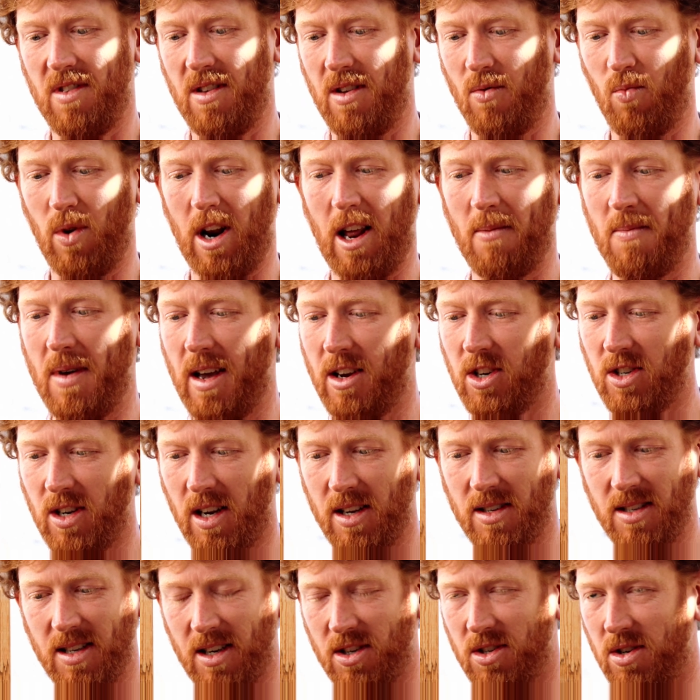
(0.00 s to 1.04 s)
when I met Sean
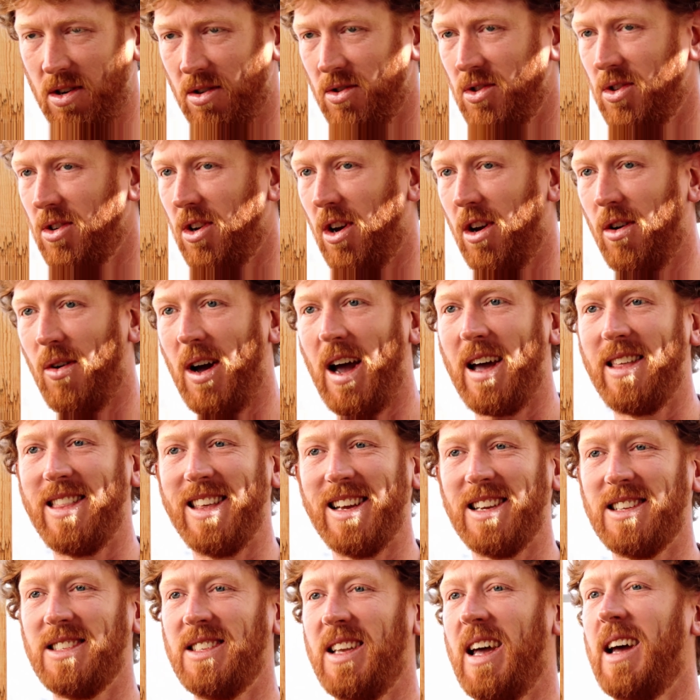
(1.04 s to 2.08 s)
six years ago, I had the
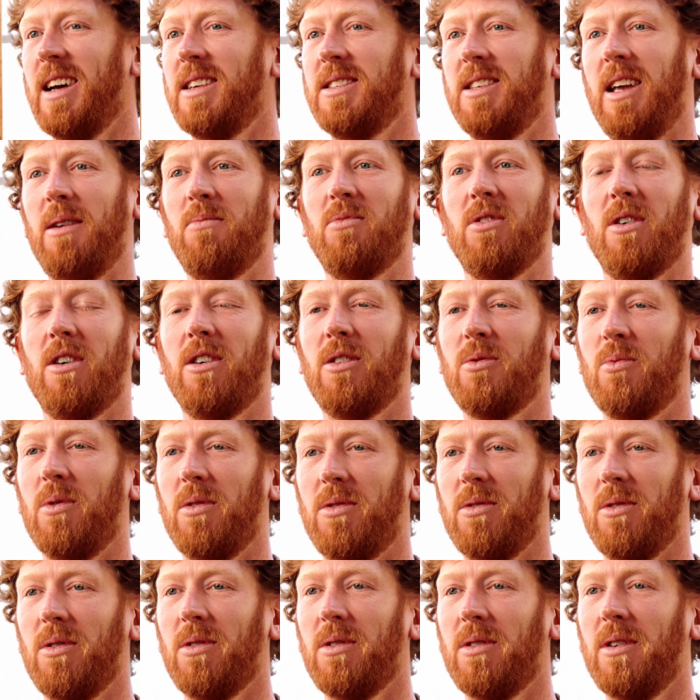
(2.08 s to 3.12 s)
exact same talk with
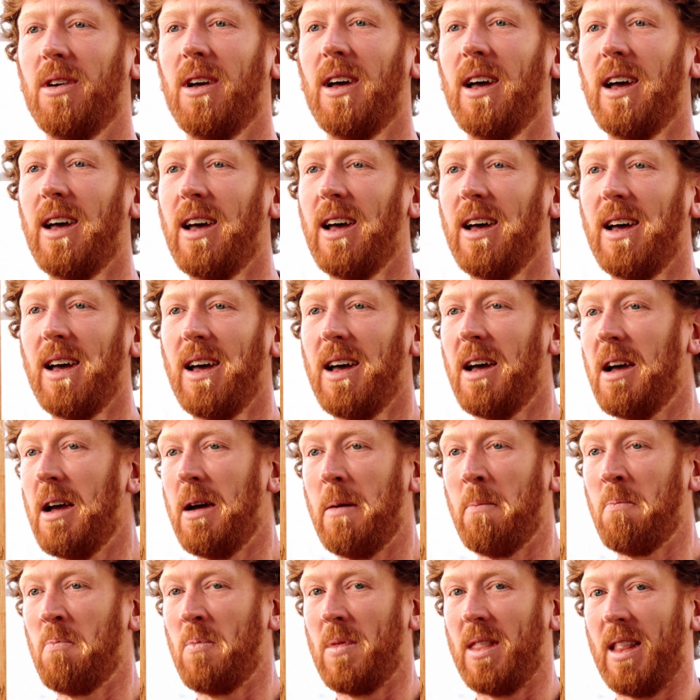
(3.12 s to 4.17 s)
her.
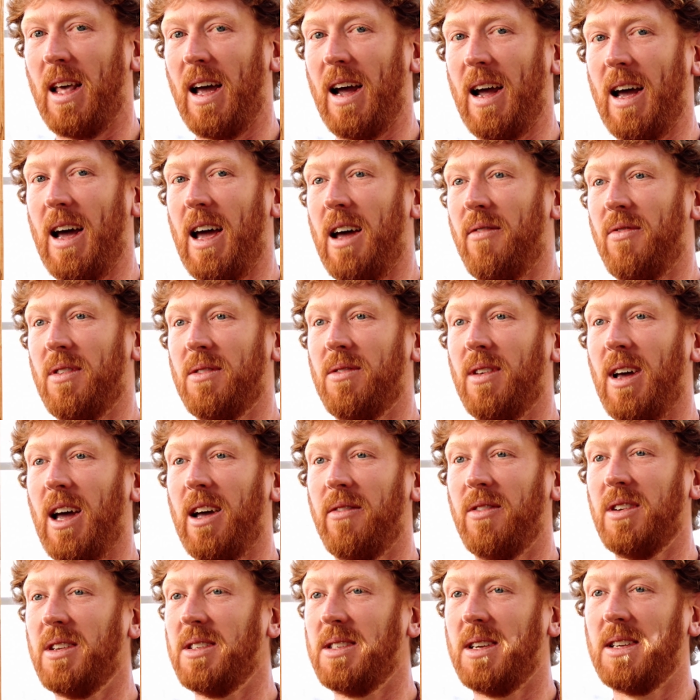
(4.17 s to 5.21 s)
I have a I have
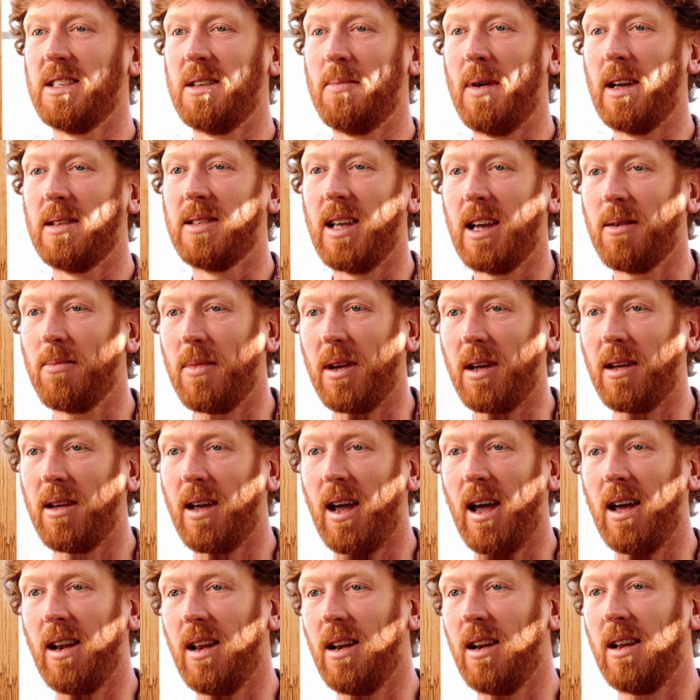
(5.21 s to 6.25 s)
a disease that may take me
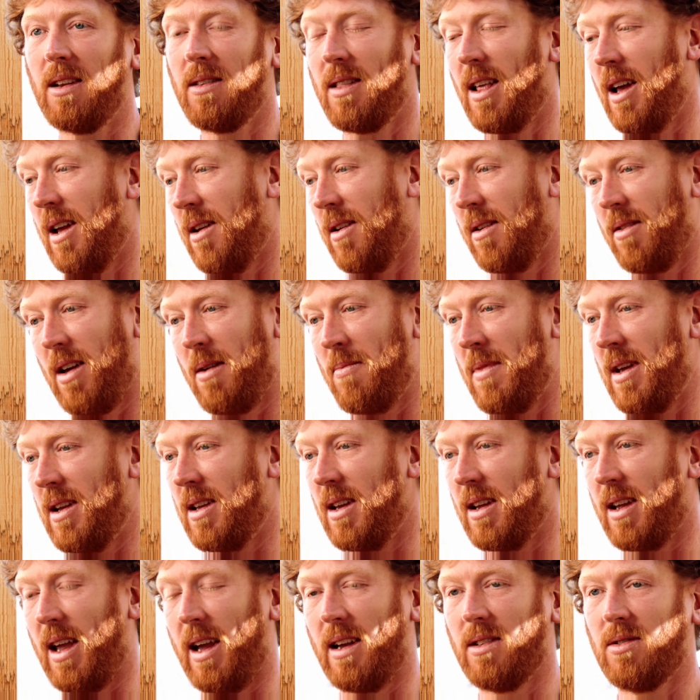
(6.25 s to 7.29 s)
at any like I may
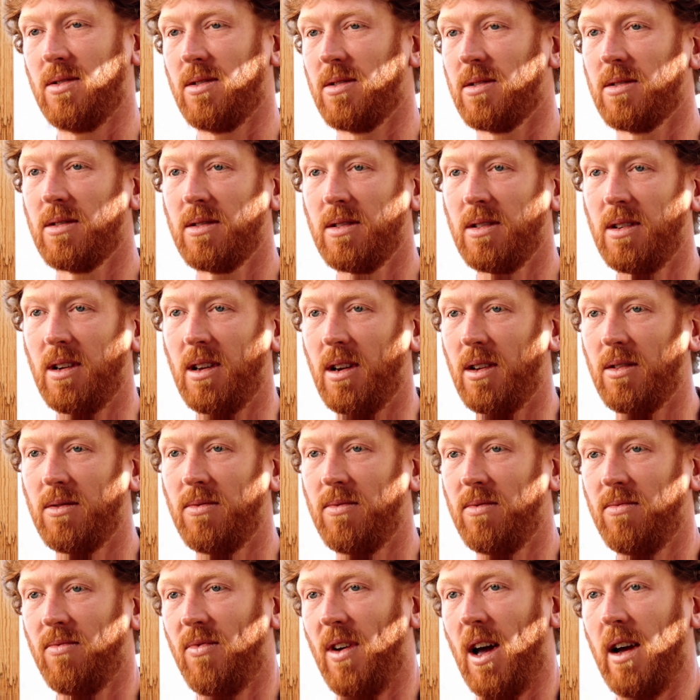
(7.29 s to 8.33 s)
get cancer in
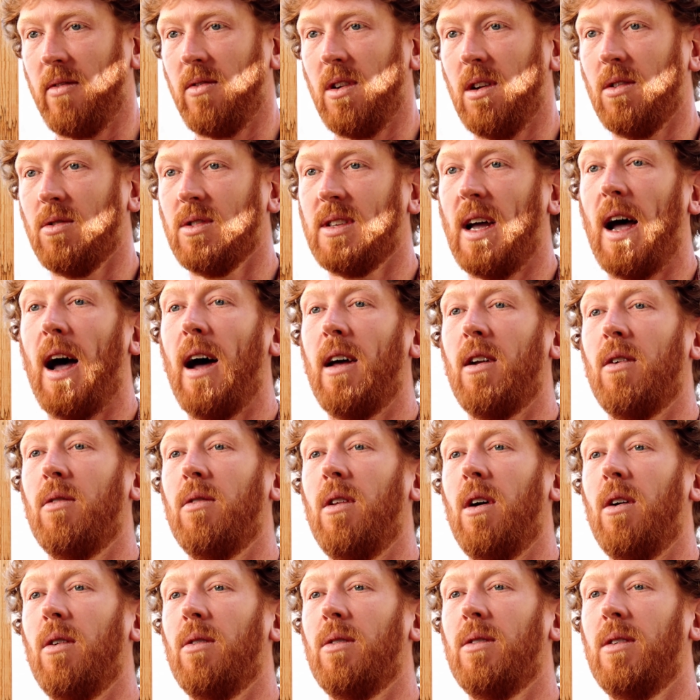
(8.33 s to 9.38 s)
five years. I don't
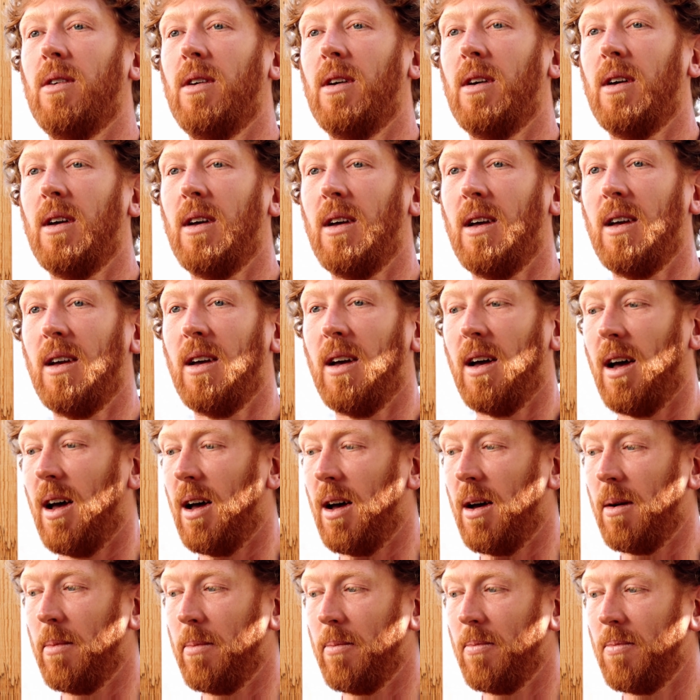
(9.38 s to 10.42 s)
know.
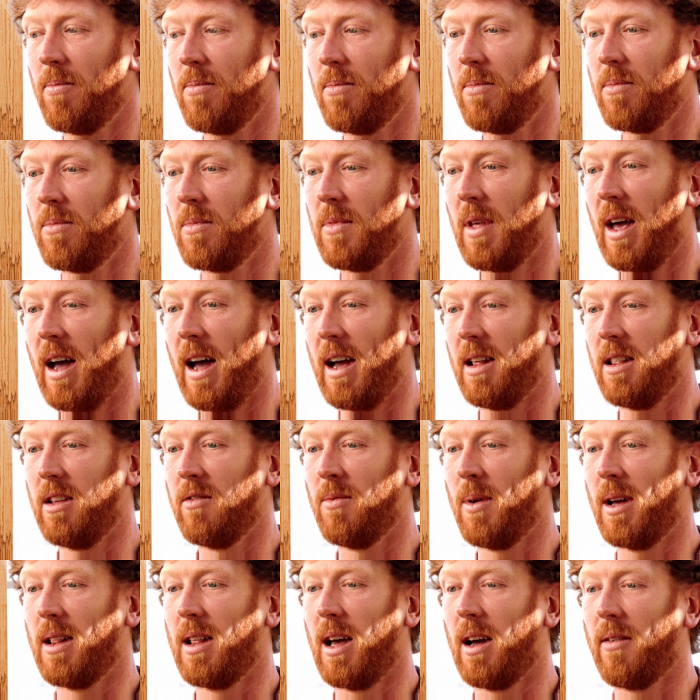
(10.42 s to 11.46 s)
Um, I live
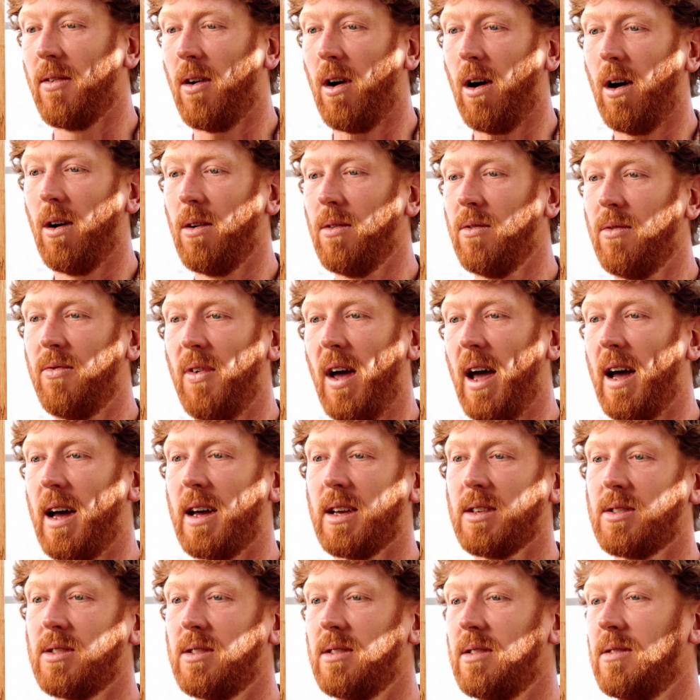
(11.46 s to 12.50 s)
my life hard and
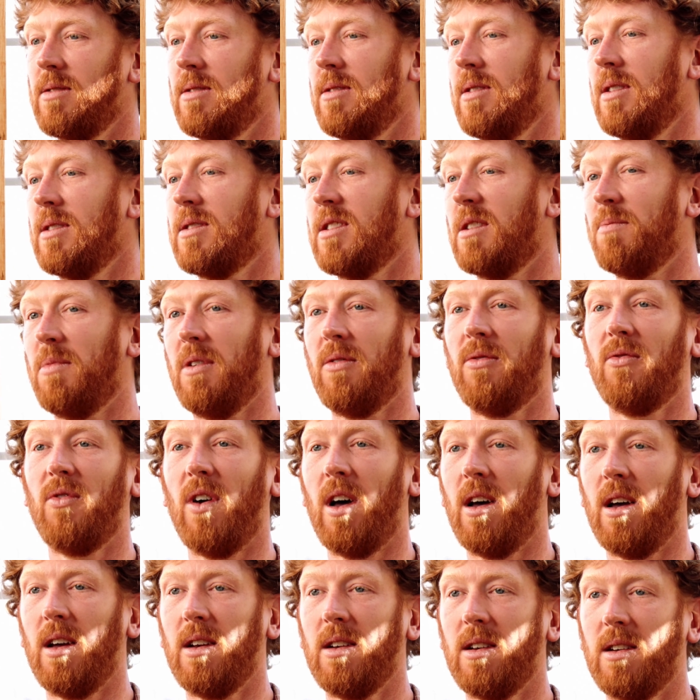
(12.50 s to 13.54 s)
fast. It's gonna be
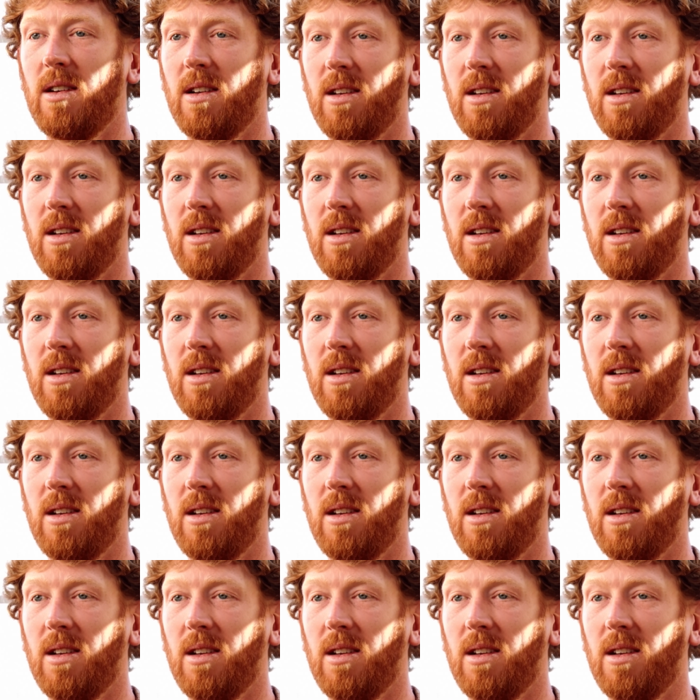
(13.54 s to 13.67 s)
fun,